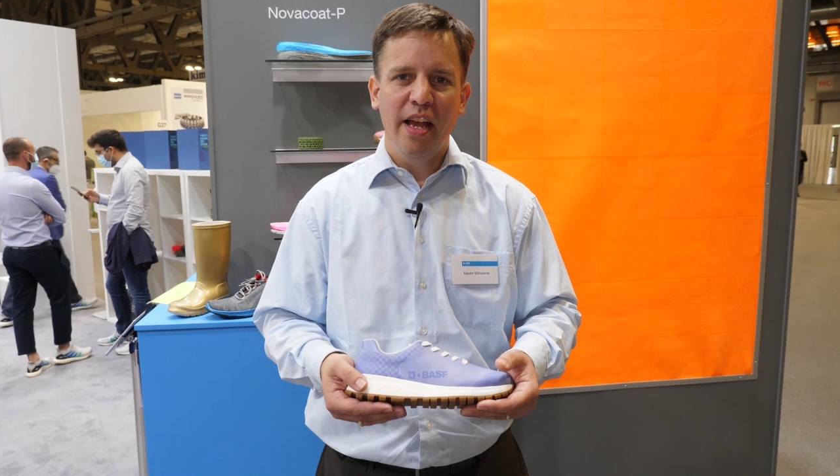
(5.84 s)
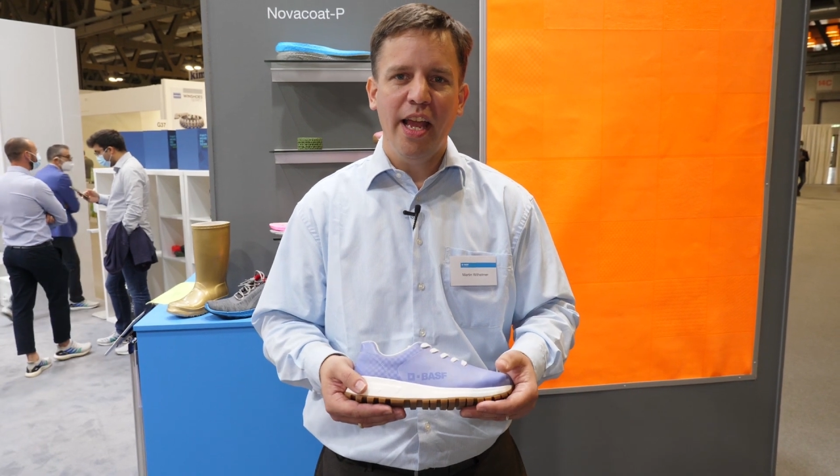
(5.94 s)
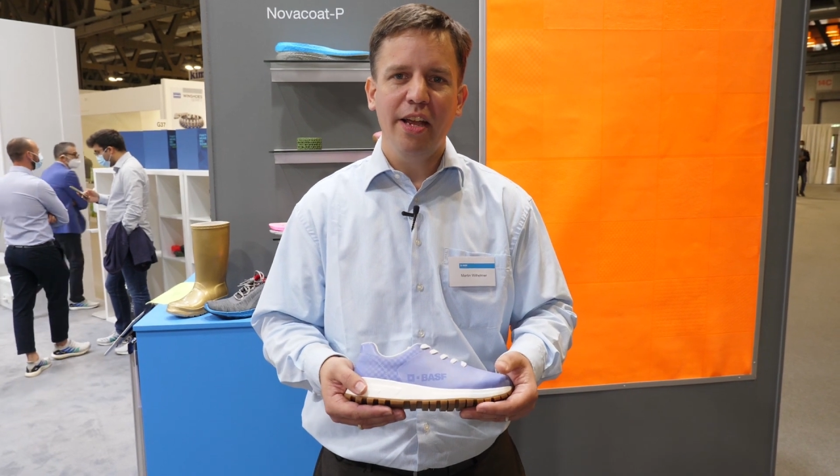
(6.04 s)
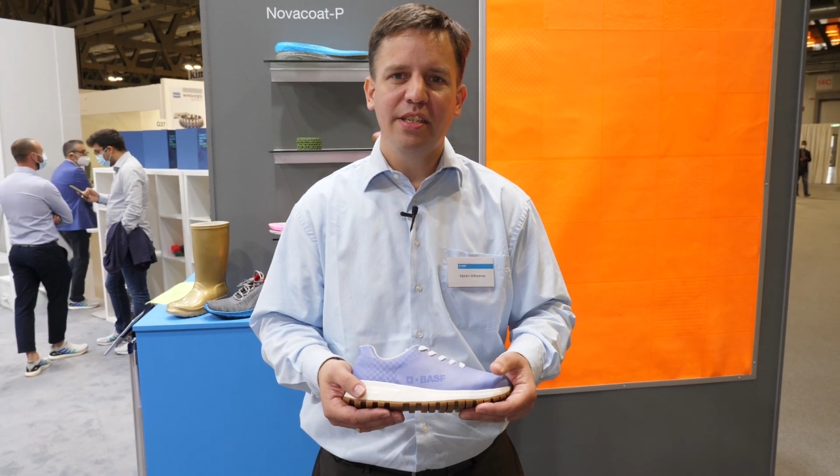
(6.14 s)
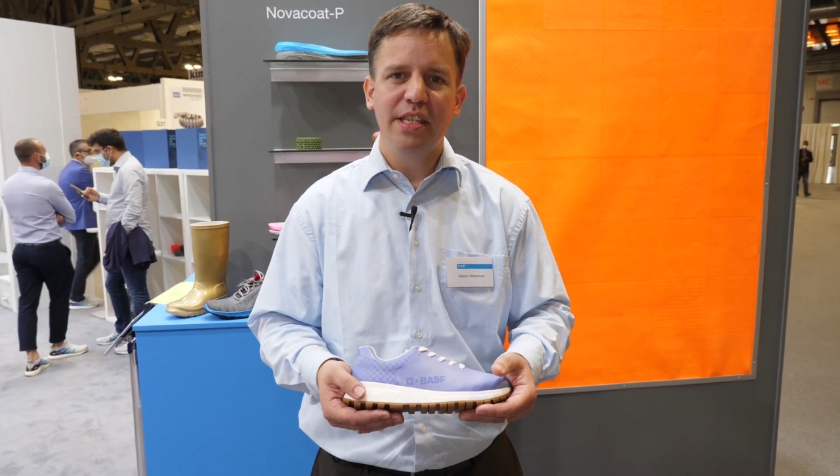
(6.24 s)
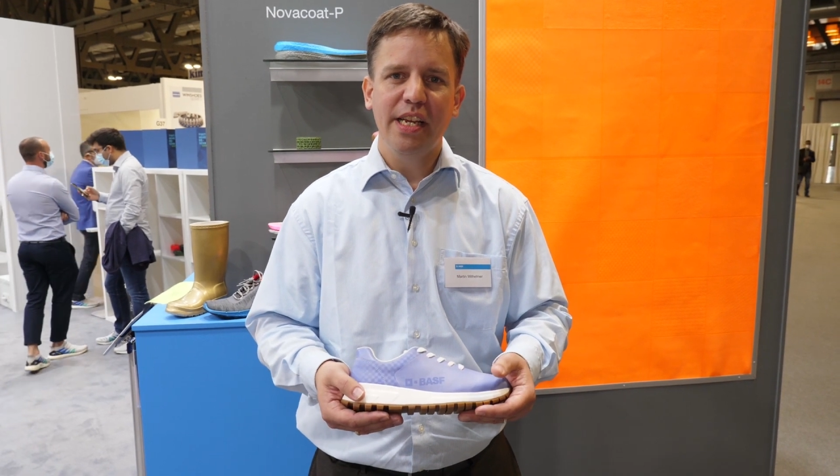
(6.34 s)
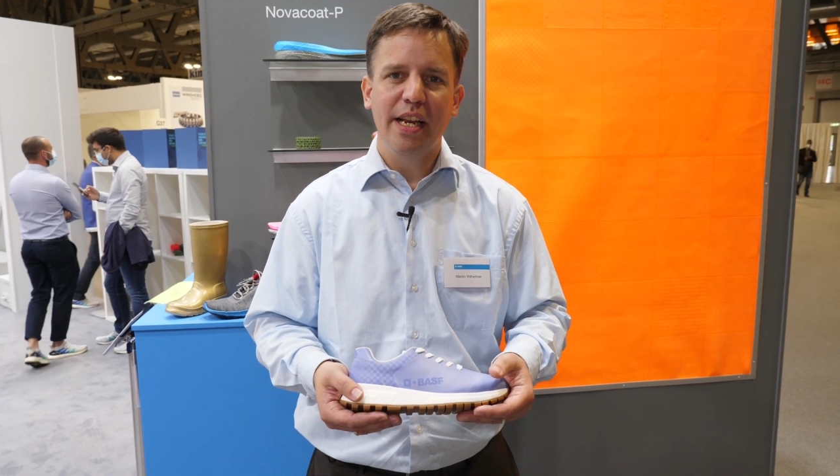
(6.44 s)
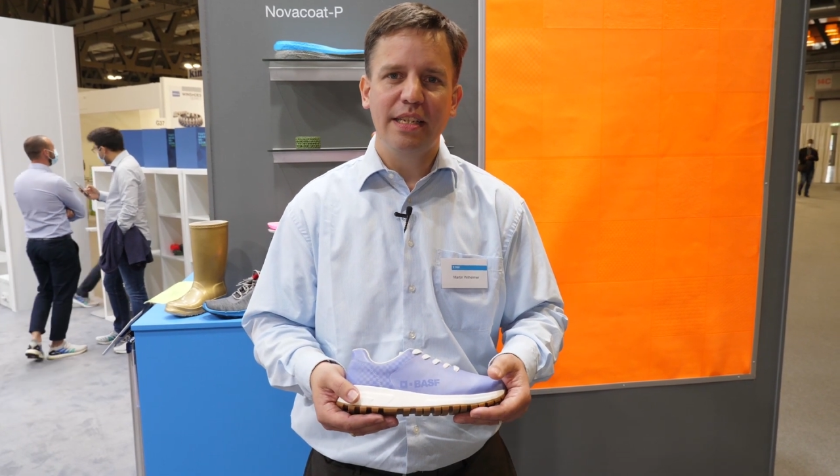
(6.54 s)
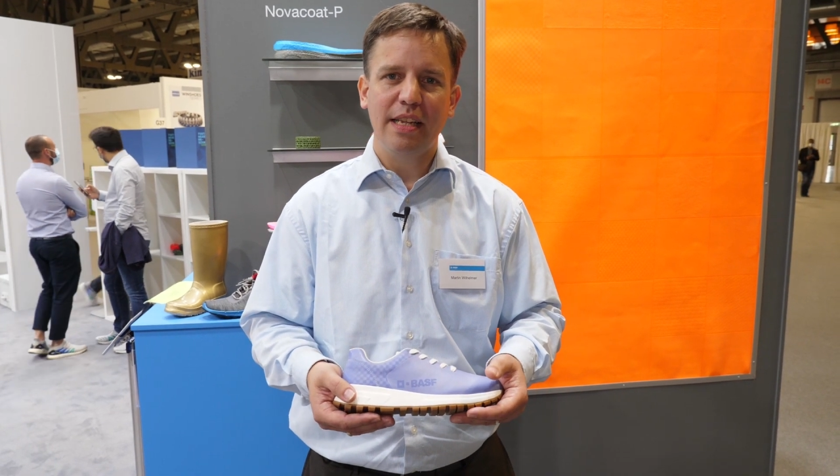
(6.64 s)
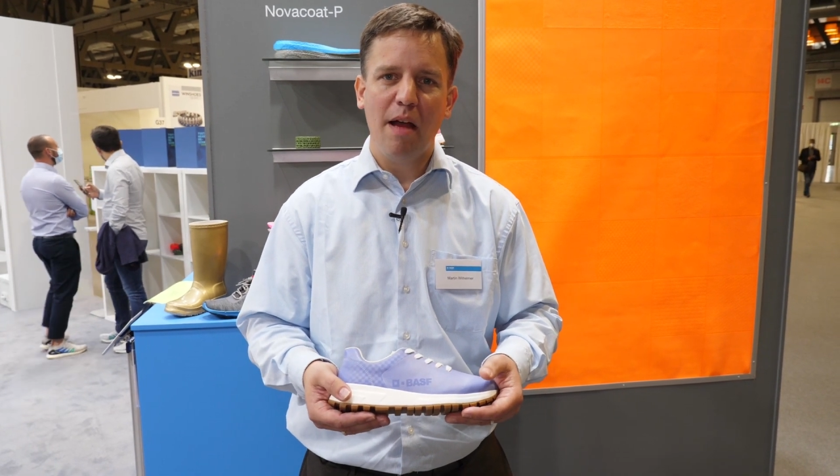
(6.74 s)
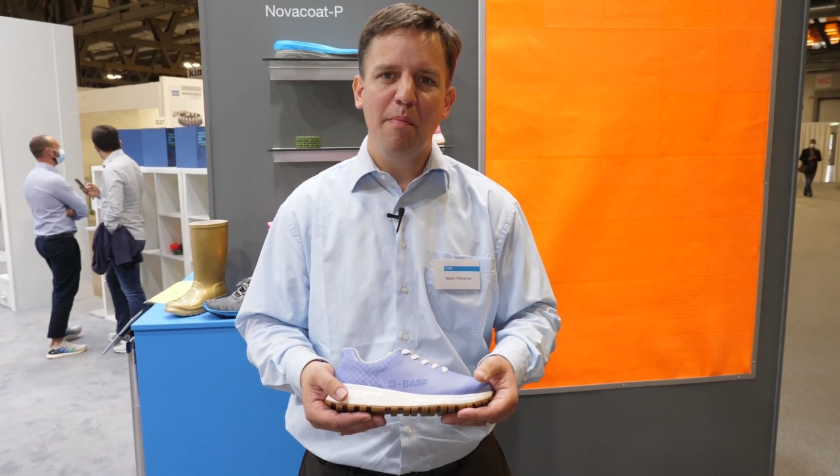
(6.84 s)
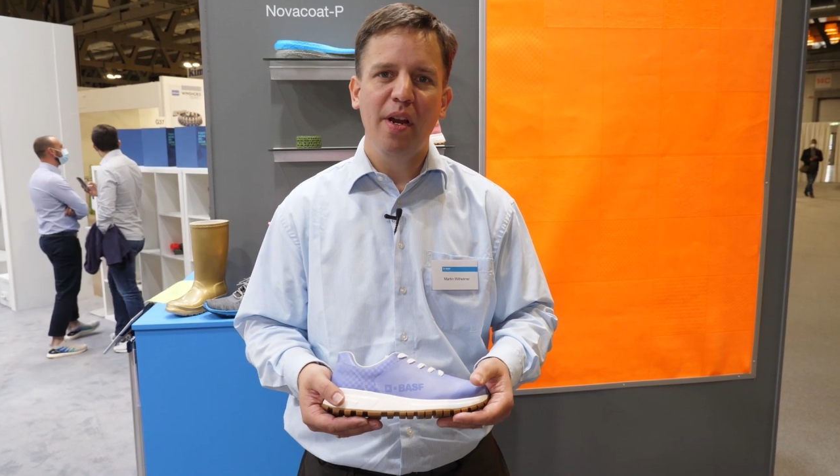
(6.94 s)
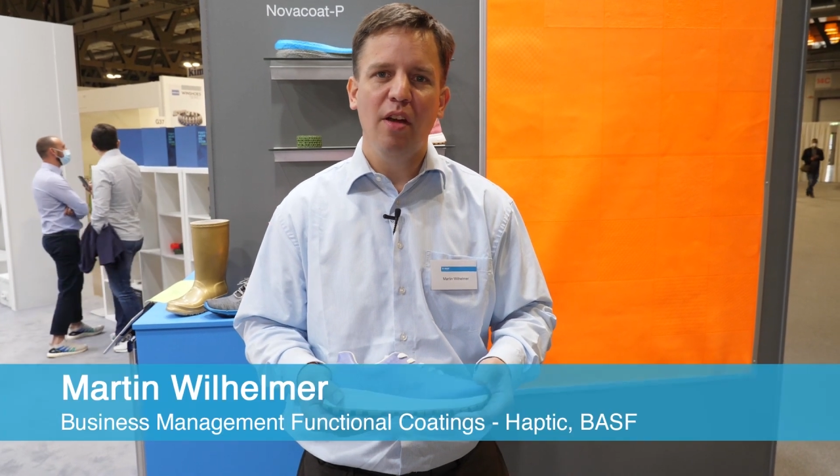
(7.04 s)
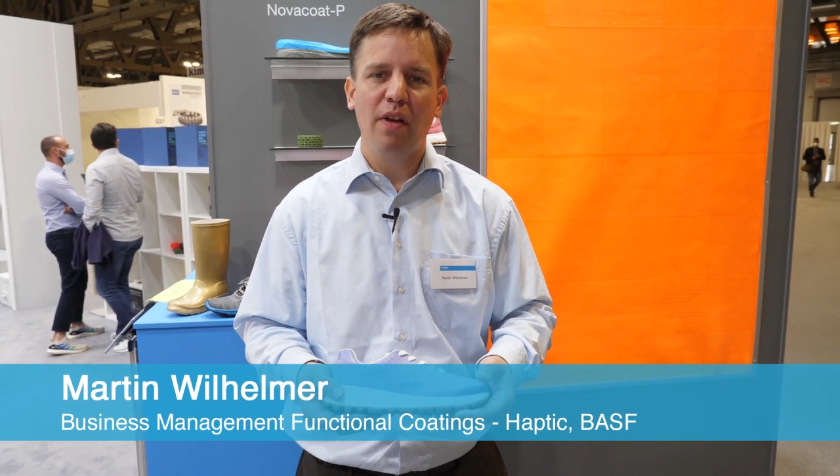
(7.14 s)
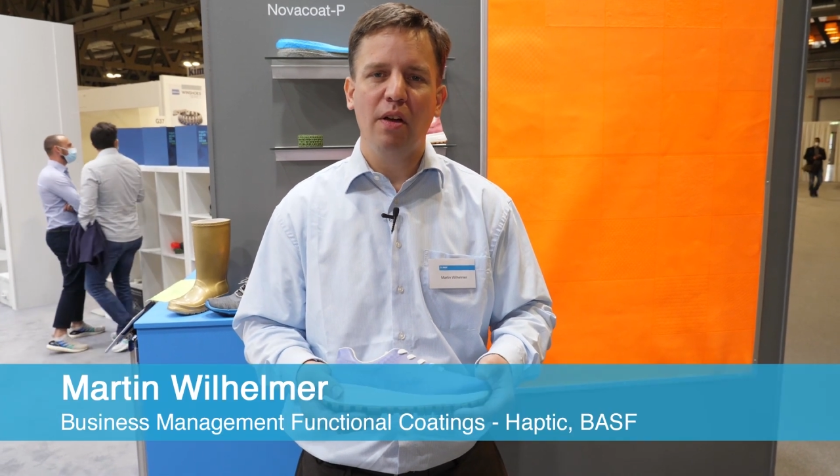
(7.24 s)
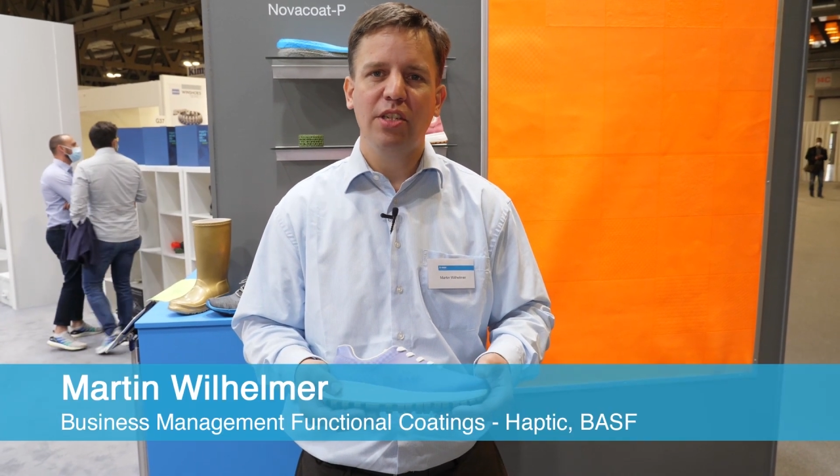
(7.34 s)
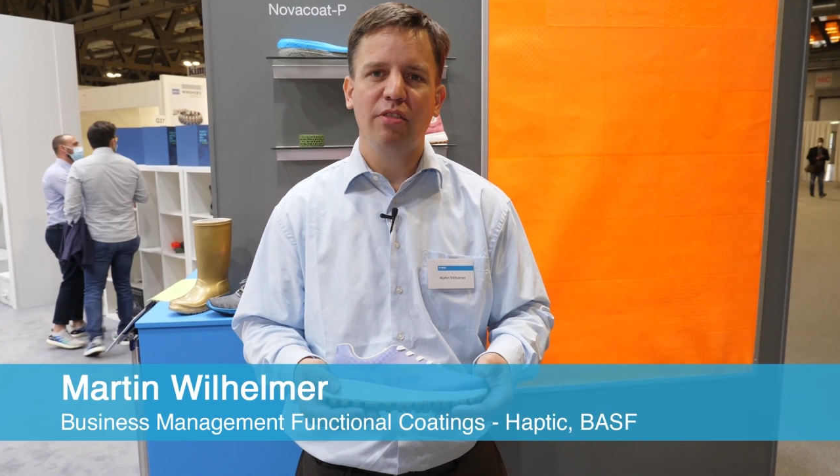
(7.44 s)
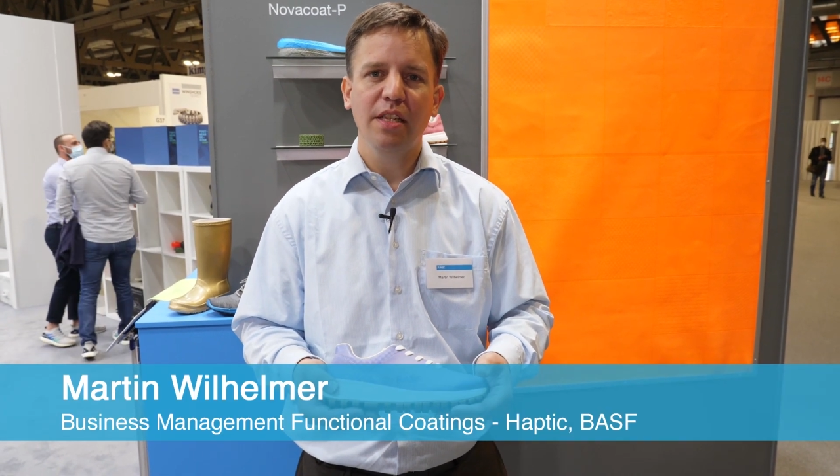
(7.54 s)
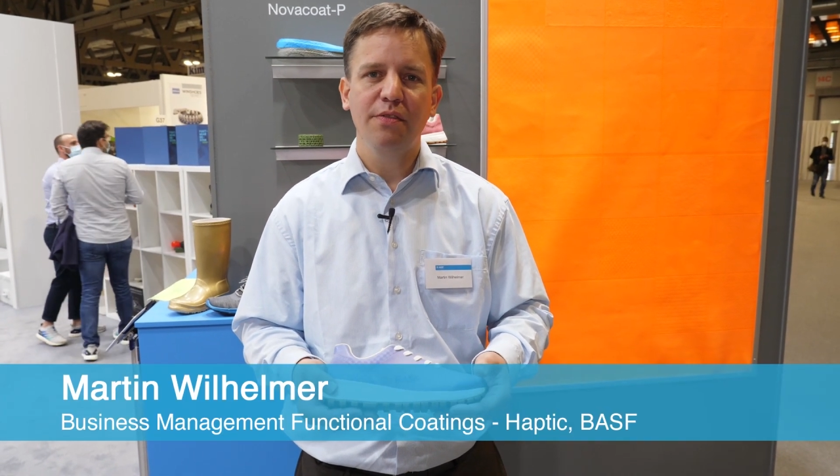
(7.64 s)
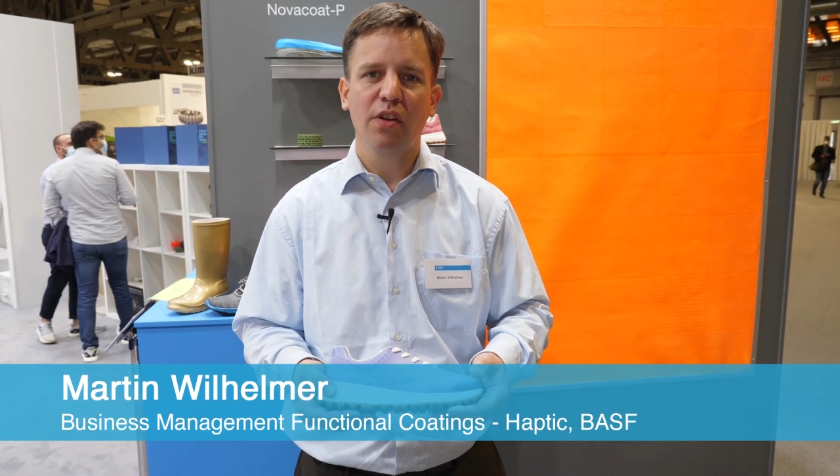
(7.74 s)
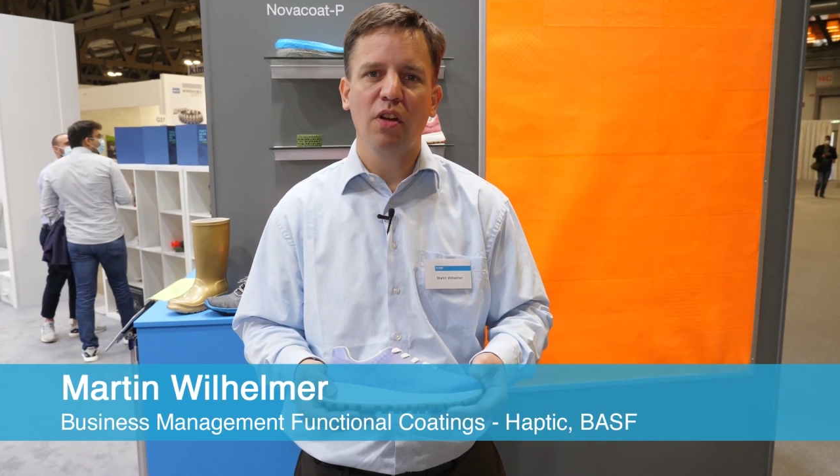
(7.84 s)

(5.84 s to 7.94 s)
Here you see an example of our transfer